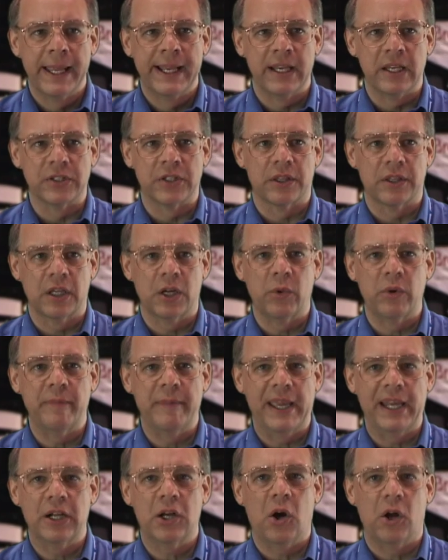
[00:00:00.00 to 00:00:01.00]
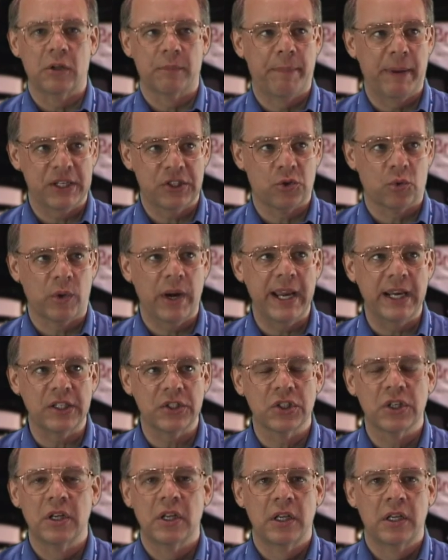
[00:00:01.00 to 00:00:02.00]
is a thing we made called best
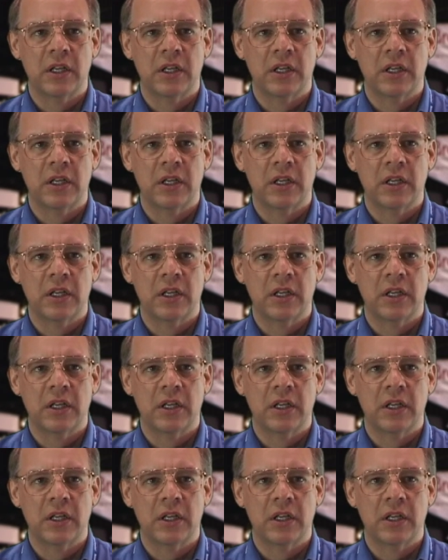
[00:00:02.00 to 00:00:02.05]
rates.